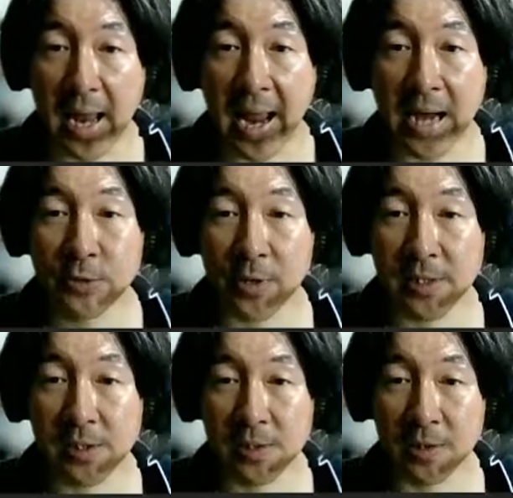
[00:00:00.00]
and
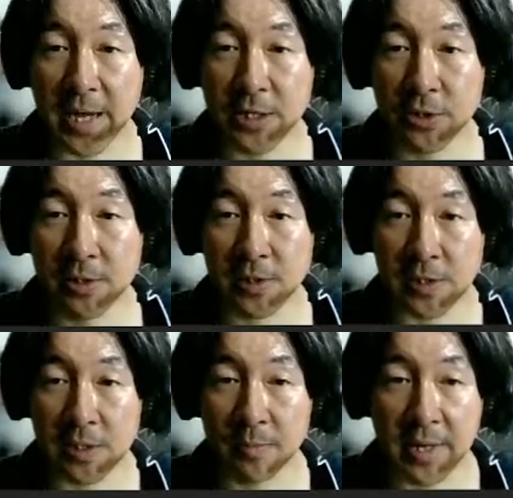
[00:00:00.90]
translation
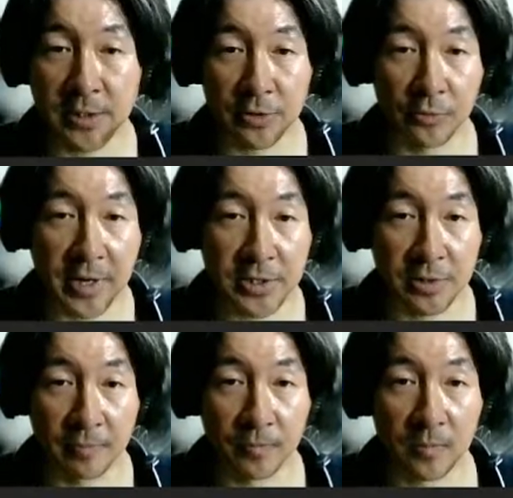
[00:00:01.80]
system integration.